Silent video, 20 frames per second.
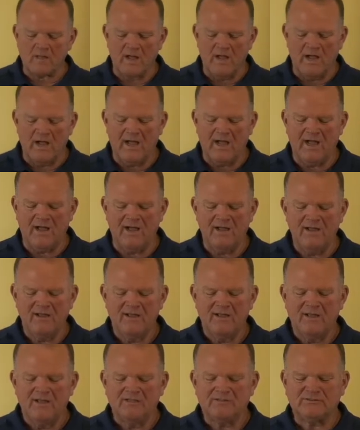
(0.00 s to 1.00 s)
Uh,
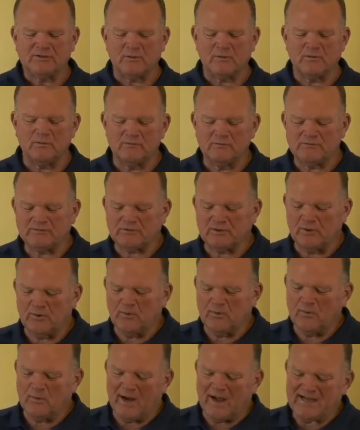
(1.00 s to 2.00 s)
so,
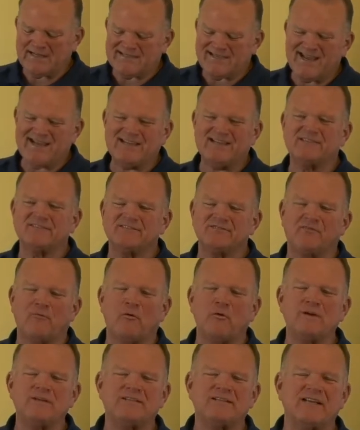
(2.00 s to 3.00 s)
so Isaiah
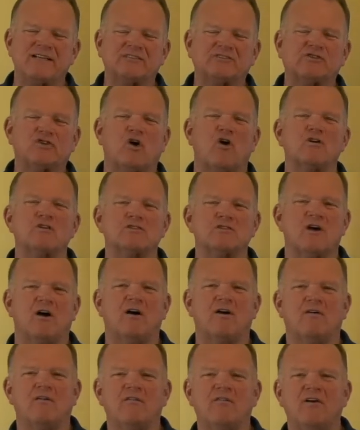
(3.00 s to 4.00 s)
46 starts
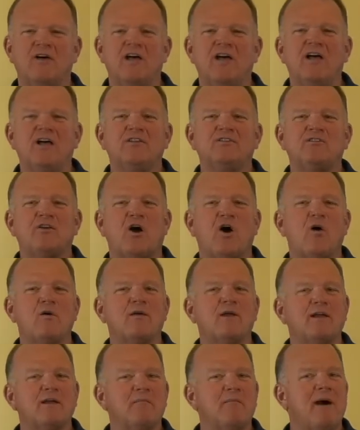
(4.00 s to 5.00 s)
off
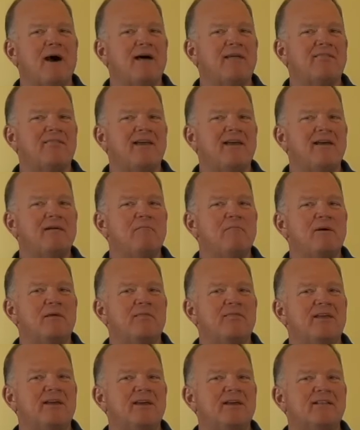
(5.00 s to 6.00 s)
talking about them,
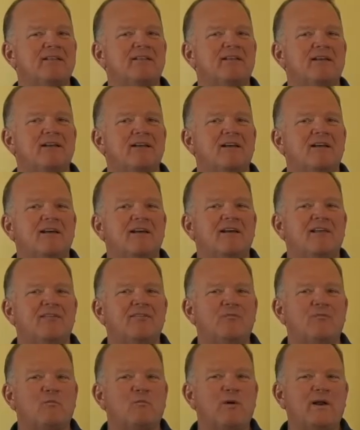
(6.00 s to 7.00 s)
but then
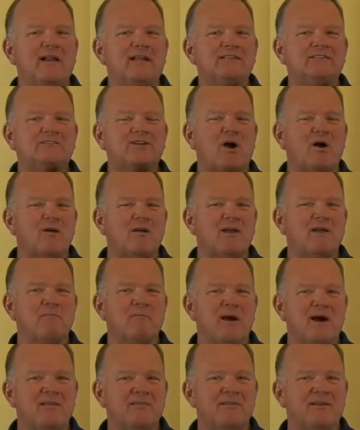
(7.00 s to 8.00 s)
when he's talking
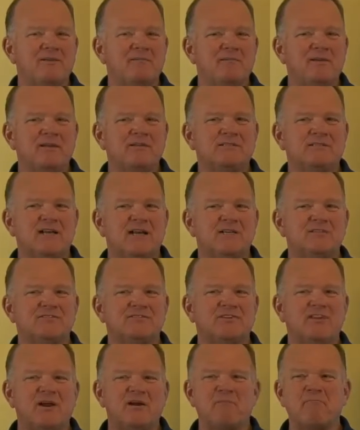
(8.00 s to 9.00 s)
about them, he
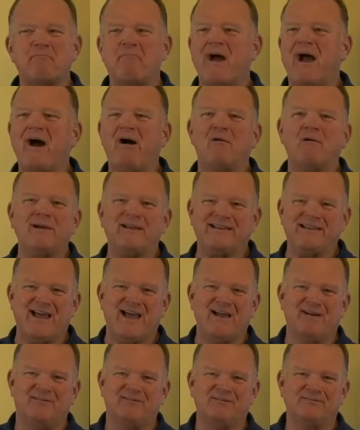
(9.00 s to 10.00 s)
says they're bowing
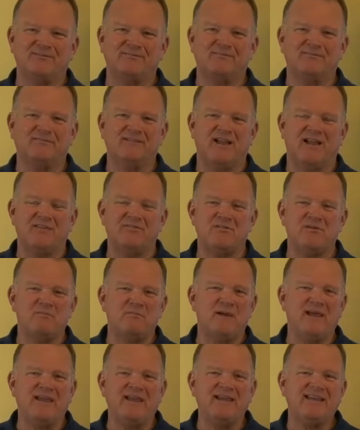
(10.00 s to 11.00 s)
down and they're
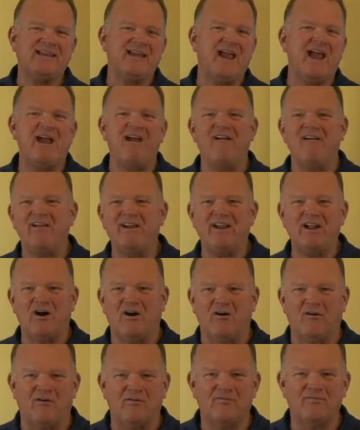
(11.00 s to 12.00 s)
being carried
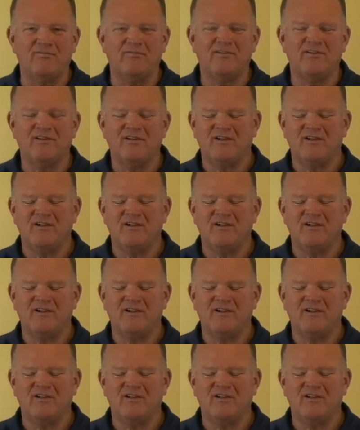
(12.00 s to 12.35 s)
off